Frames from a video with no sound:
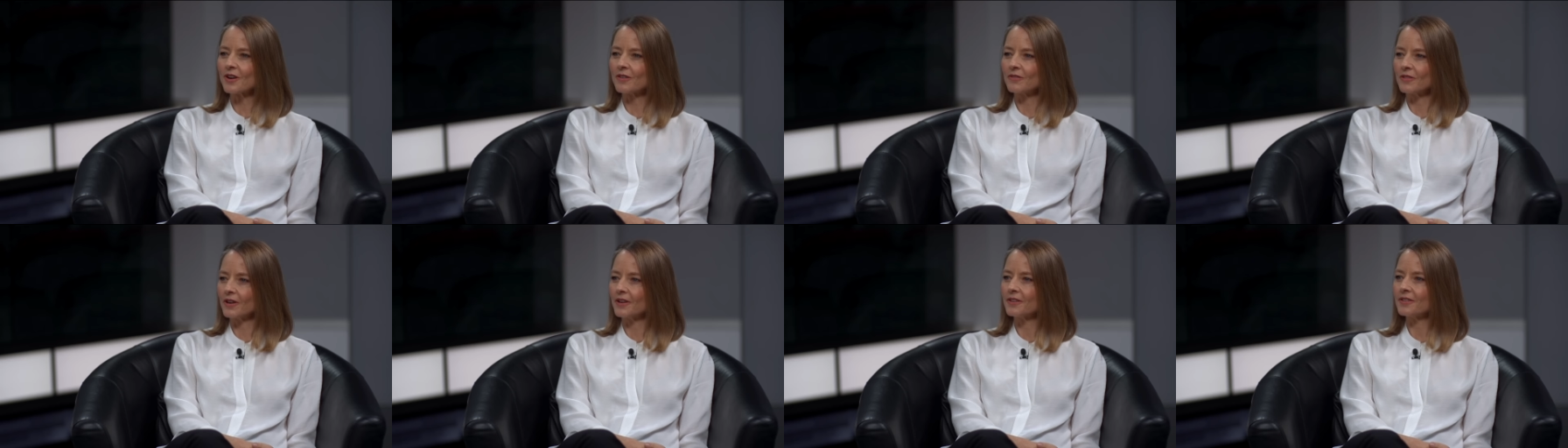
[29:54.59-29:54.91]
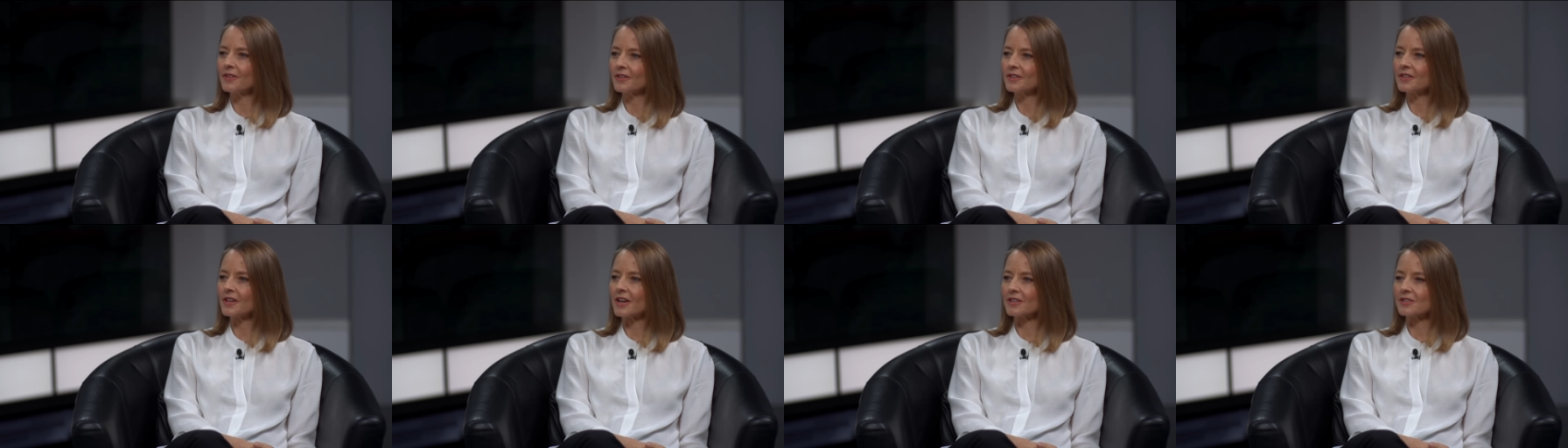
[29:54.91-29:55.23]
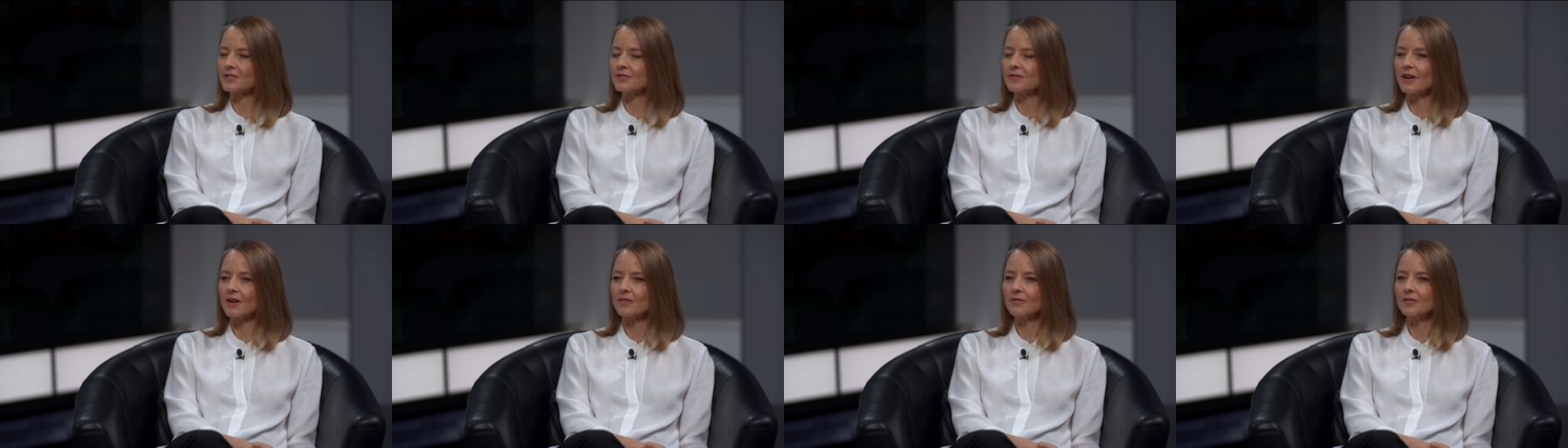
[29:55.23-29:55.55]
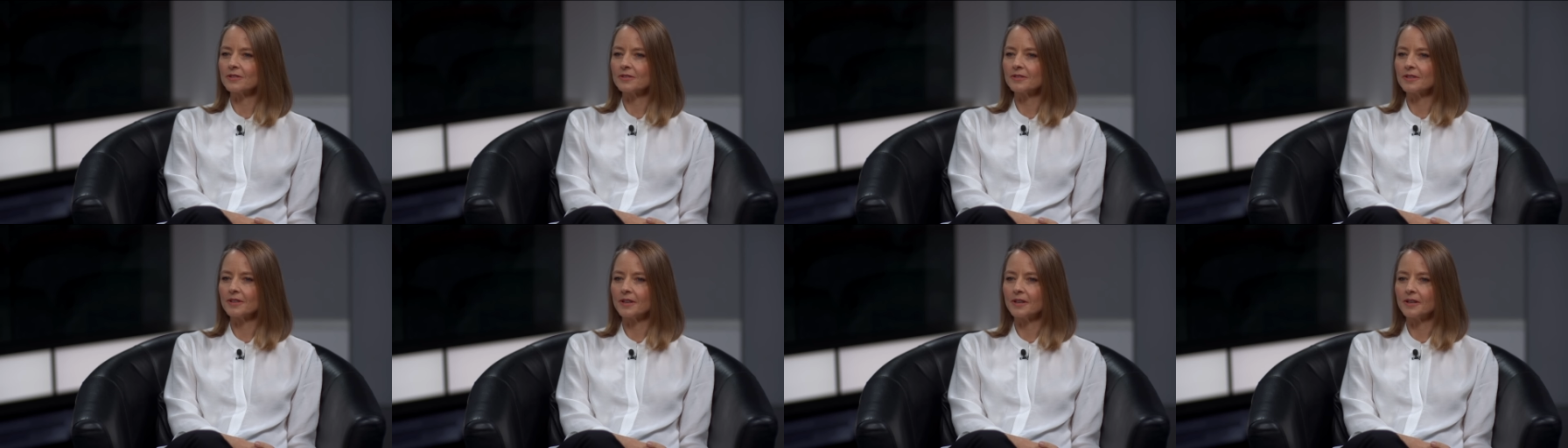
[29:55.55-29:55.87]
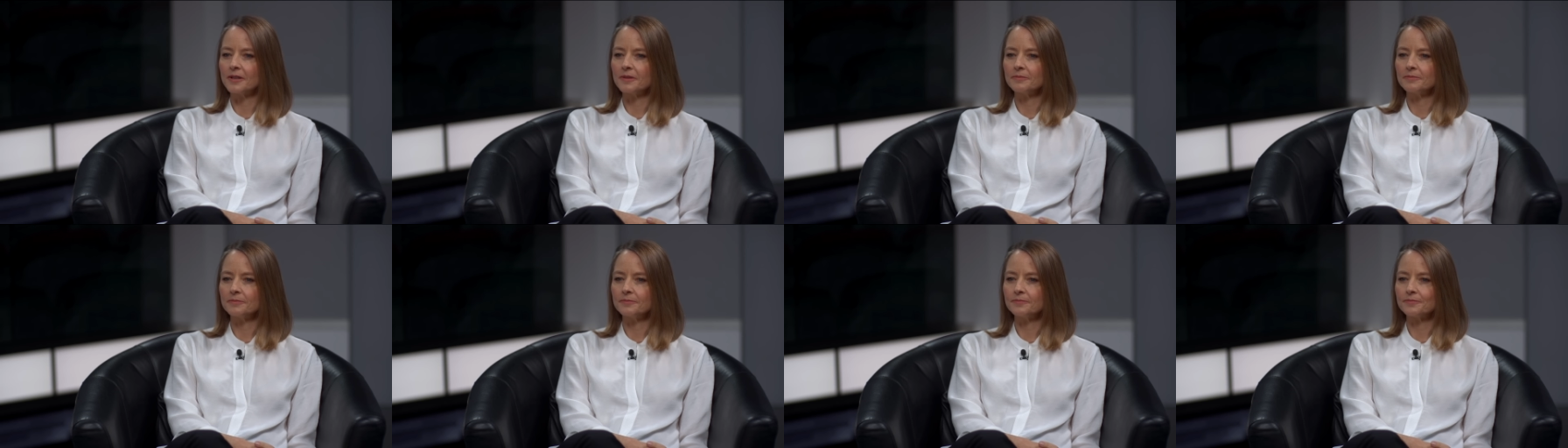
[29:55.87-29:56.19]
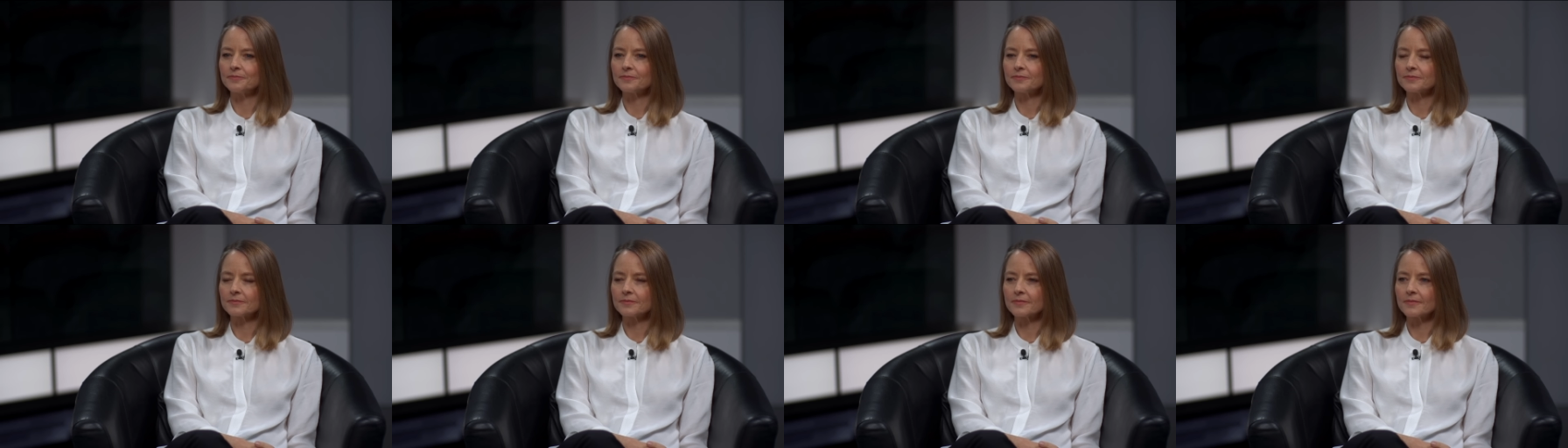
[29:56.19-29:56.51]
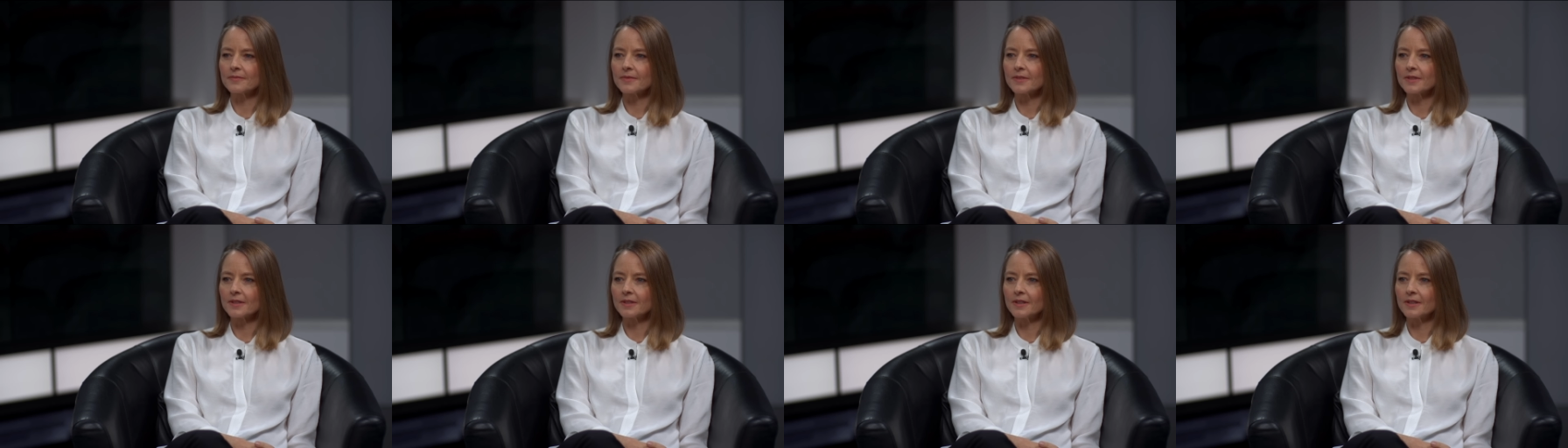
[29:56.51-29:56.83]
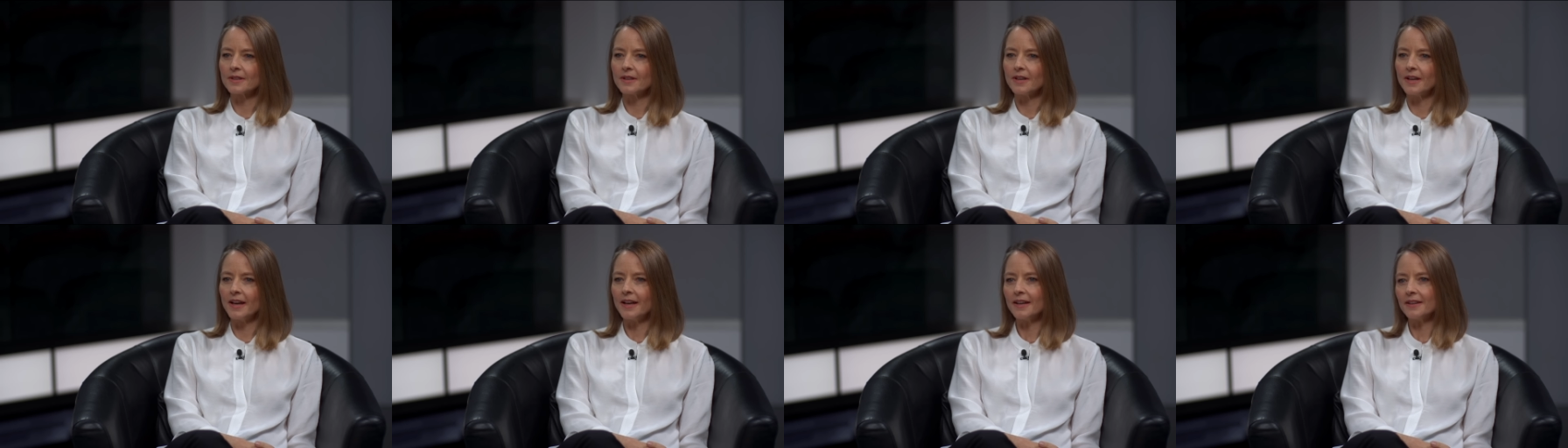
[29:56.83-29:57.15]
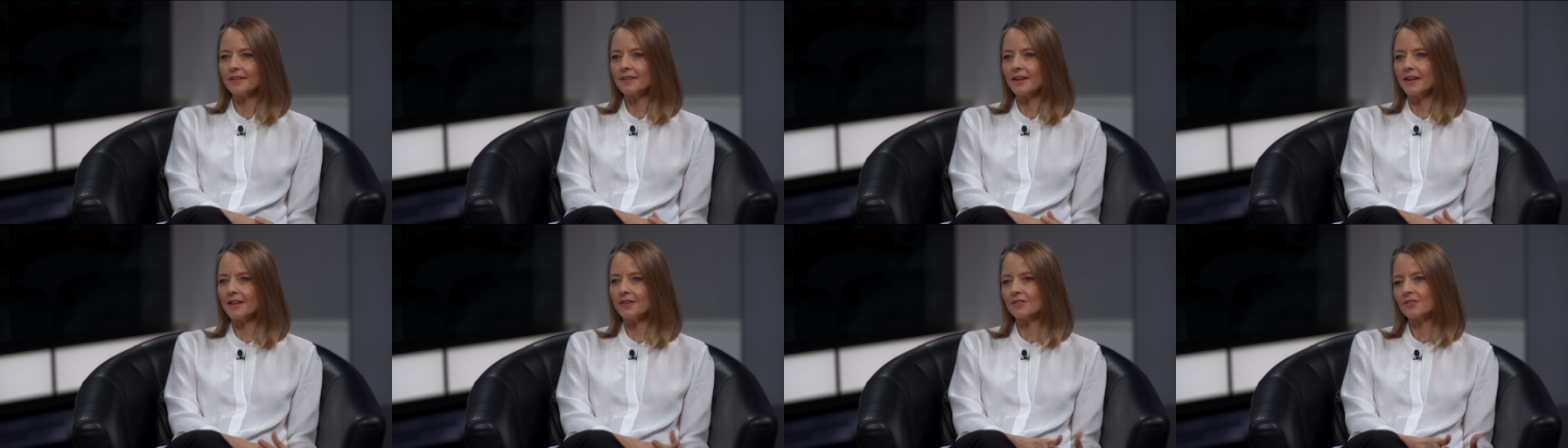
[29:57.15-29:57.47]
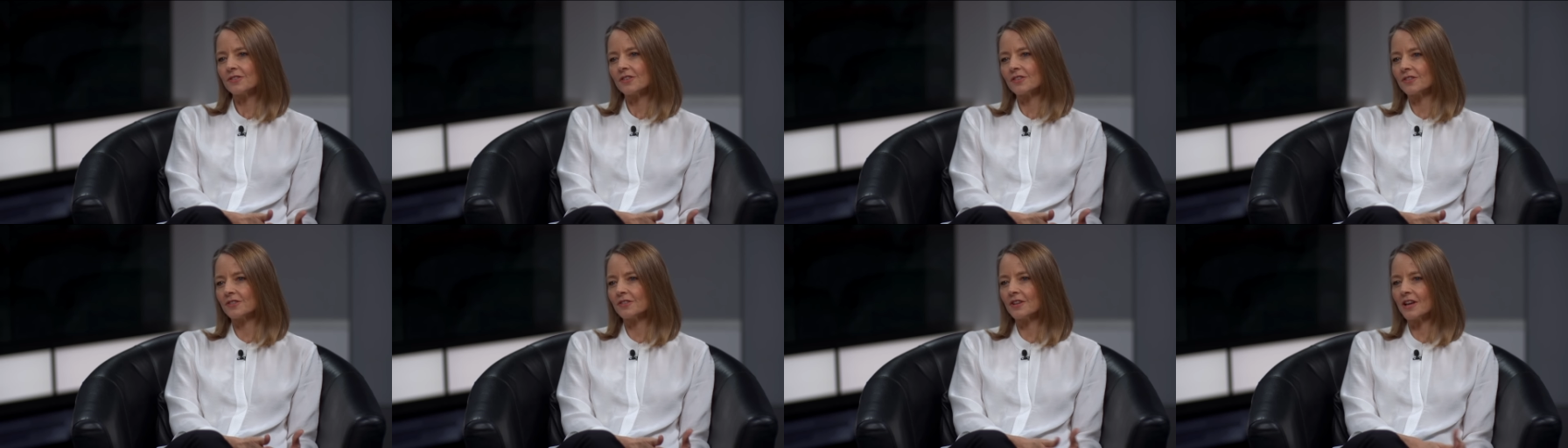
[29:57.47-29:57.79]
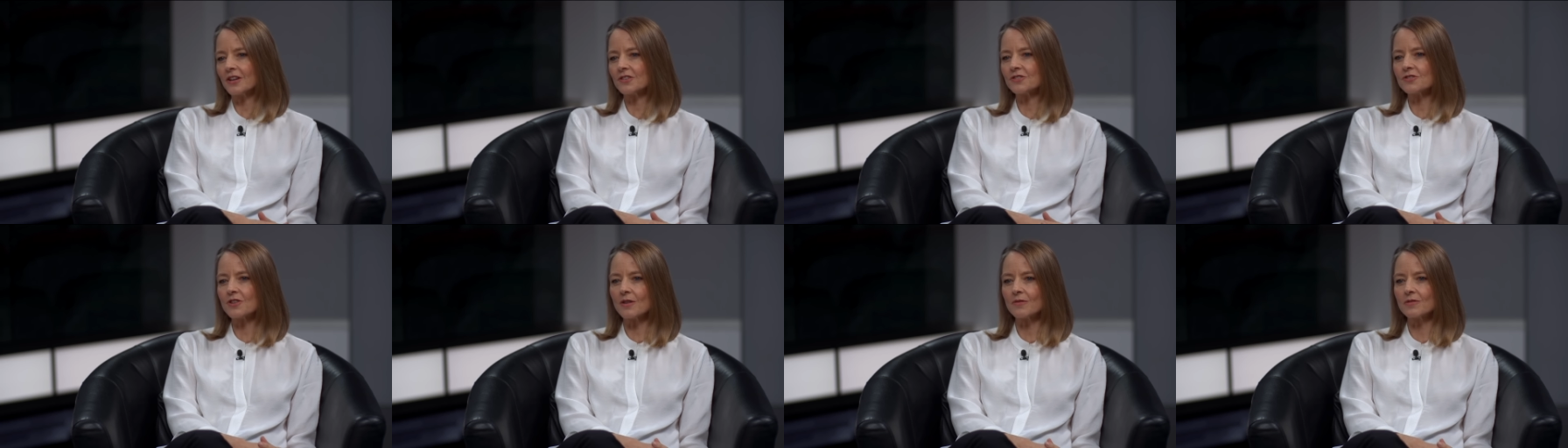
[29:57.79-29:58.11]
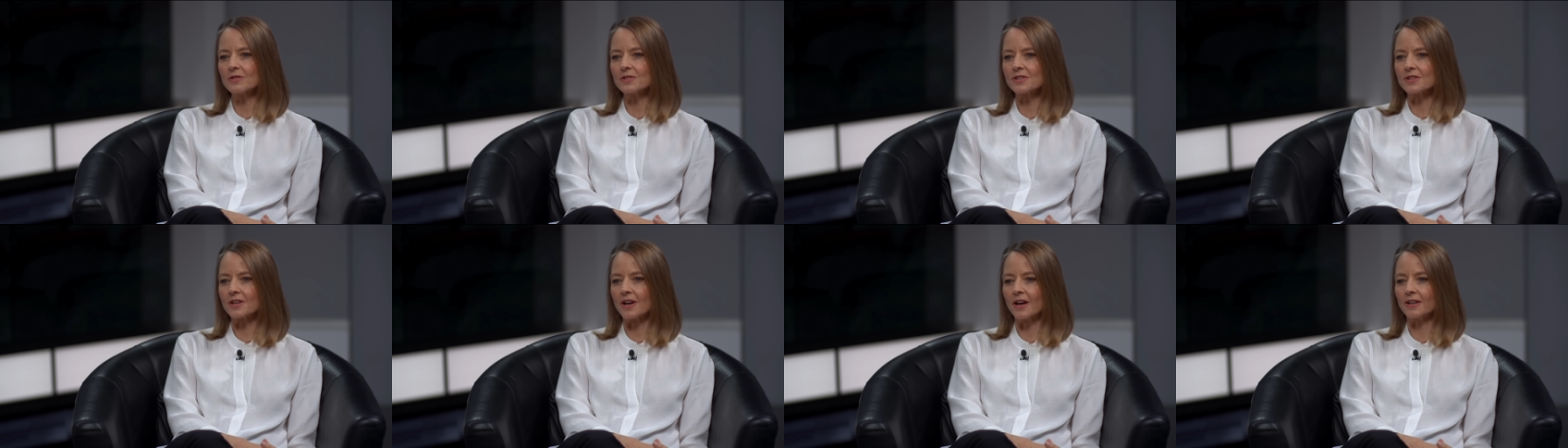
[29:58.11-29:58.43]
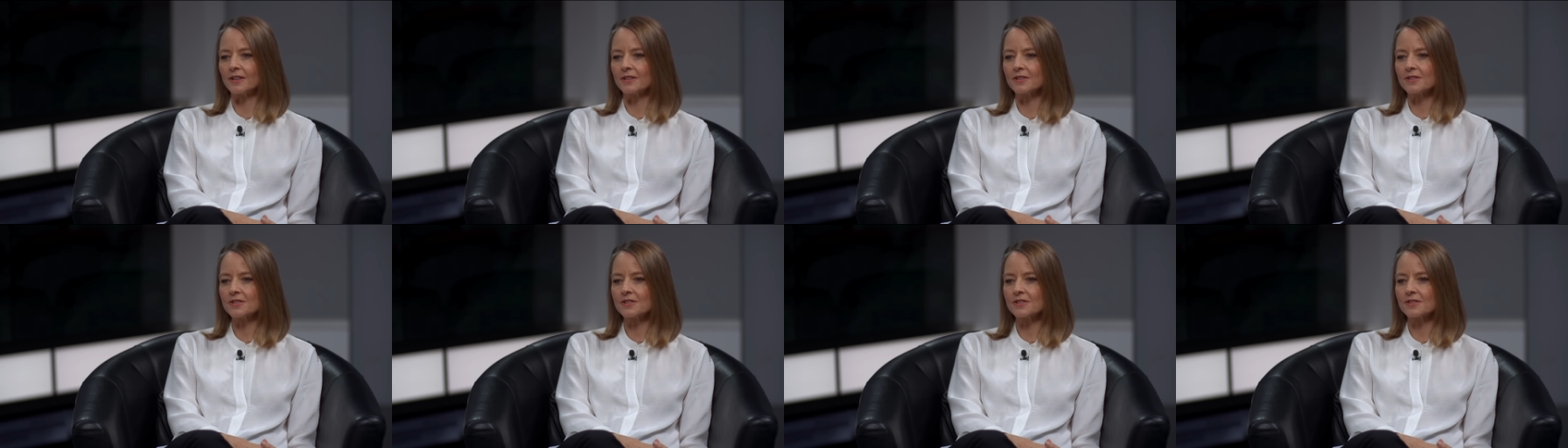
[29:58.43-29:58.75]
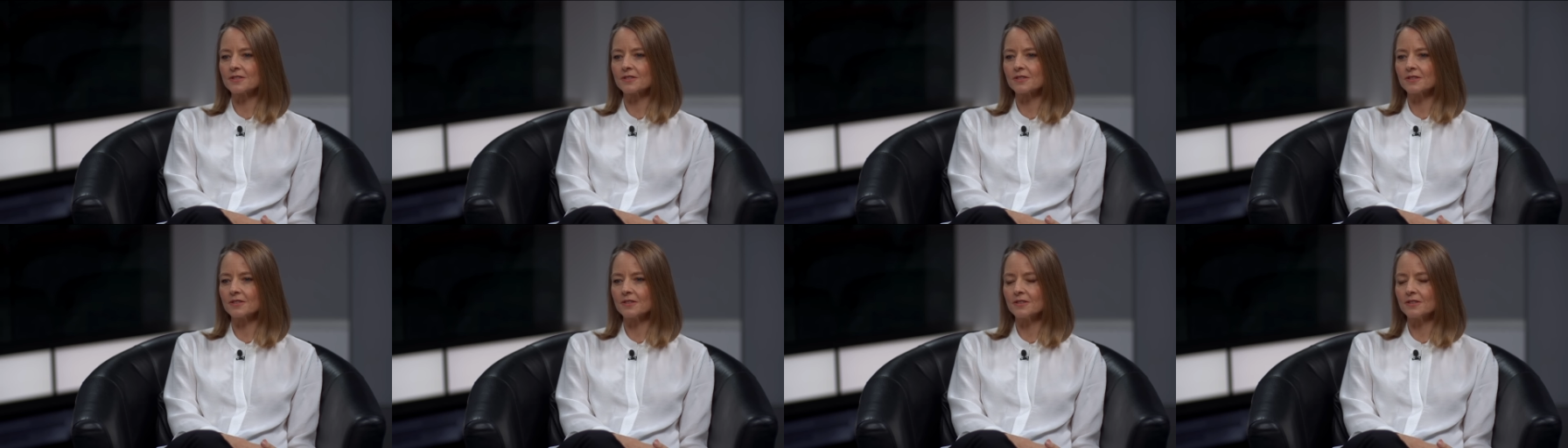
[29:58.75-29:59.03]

driver. I think taxi driver. Um, and and taxi driver in silence.